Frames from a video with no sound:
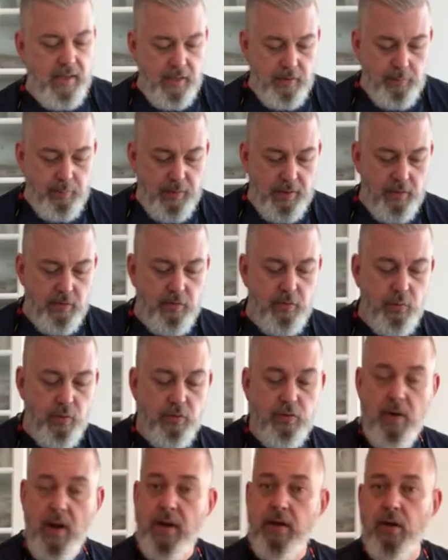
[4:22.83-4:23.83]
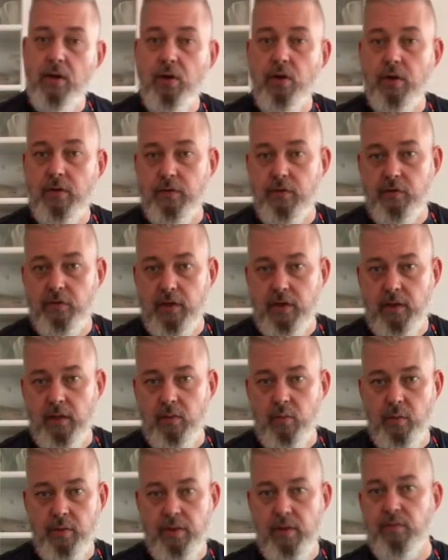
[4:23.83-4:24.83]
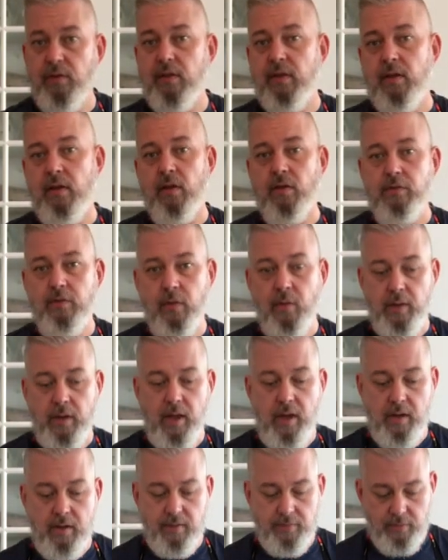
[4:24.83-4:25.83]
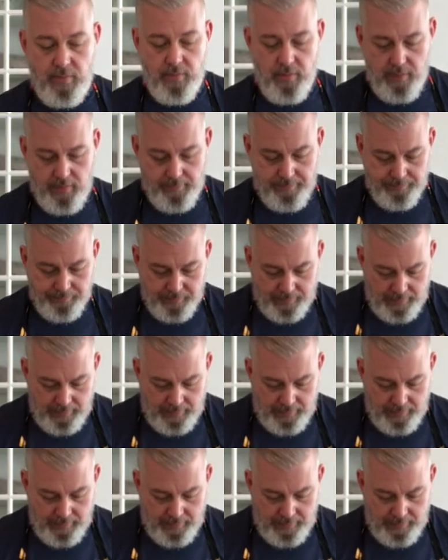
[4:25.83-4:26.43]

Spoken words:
it's because you were trying to cook the chicken with everything else going on the grill.